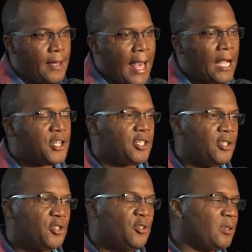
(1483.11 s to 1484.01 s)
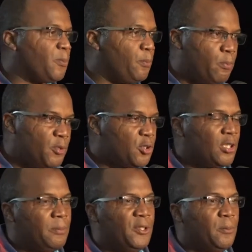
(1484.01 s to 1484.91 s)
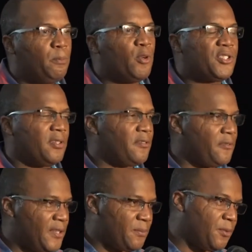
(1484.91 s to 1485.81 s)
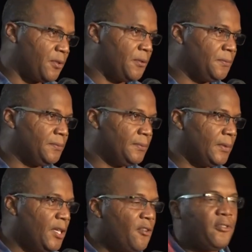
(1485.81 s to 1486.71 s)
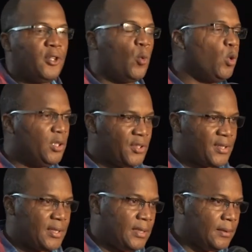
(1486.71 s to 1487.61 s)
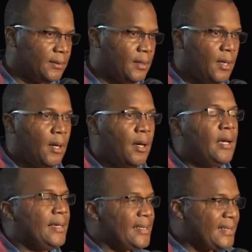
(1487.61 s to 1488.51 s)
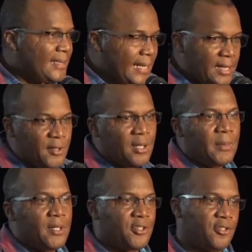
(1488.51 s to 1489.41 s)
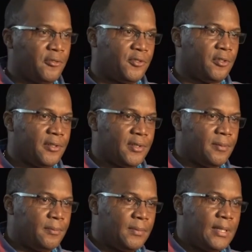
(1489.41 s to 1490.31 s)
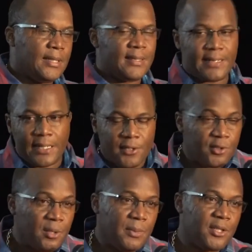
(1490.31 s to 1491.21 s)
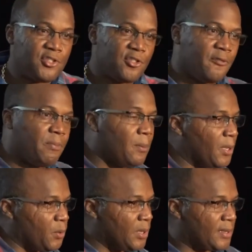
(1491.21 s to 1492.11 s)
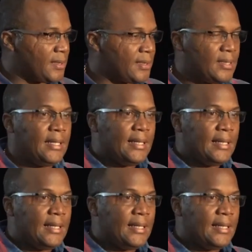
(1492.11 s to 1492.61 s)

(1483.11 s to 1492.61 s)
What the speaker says: action should not be to post it on Facebook for the world to see. Send it to the Ministry of Tourism. send it to the Ministry of Public Works.